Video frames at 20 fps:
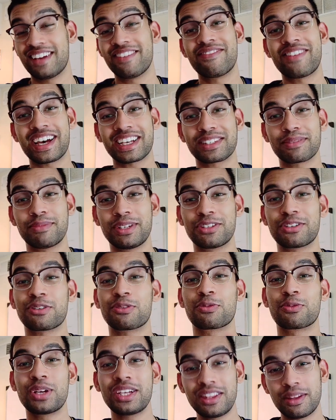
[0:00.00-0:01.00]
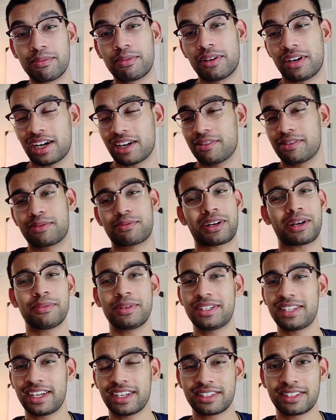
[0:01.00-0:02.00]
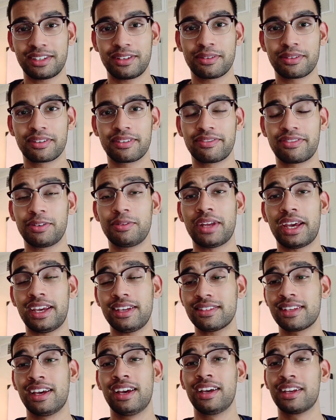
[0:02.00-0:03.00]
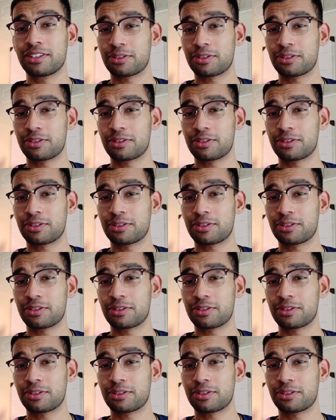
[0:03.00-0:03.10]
investment to read the book, which probably takes you a few days,